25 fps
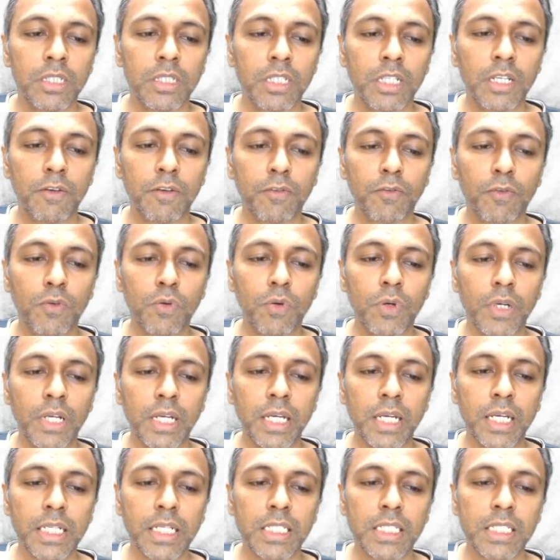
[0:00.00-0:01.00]
Therefore
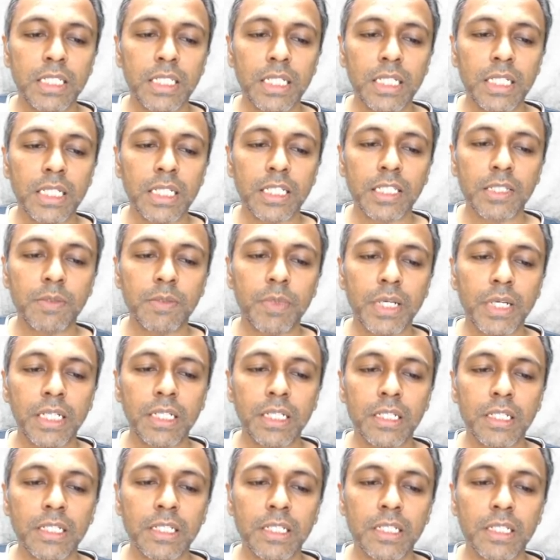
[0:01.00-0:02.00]
x
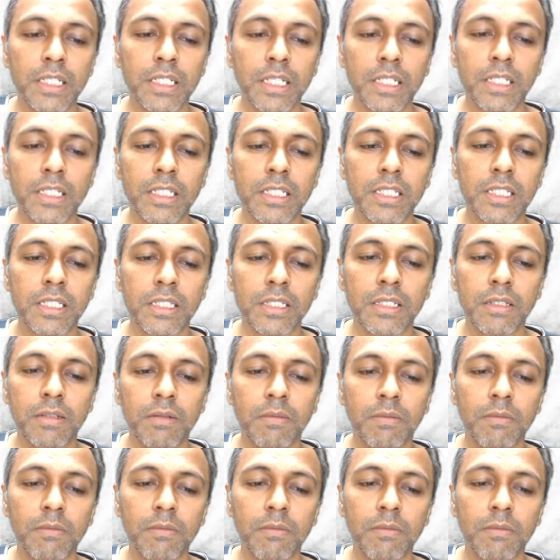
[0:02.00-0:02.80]
minus 6